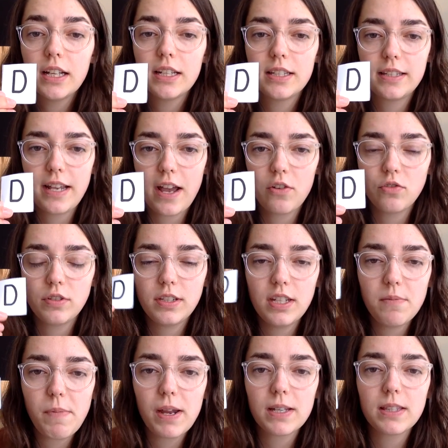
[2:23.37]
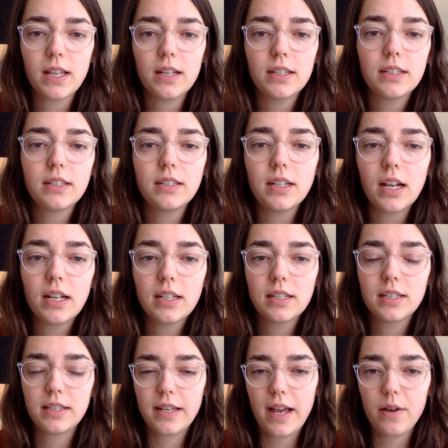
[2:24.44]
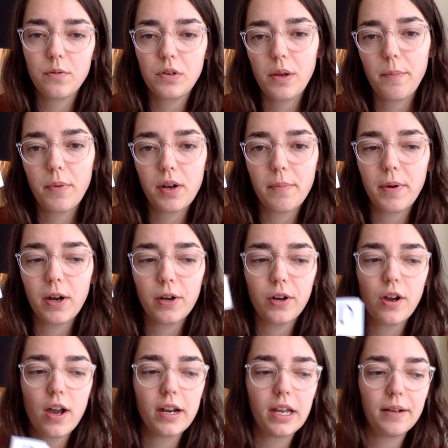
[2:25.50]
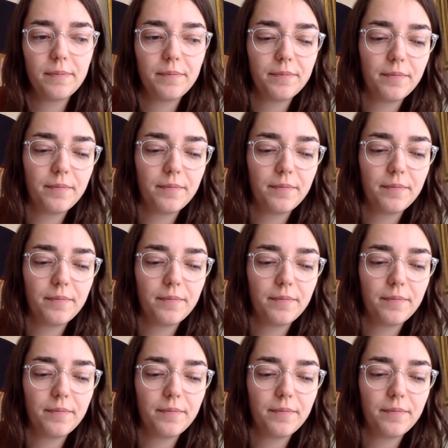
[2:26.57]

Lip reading: sound, D makes the D sound. Put a marker on it.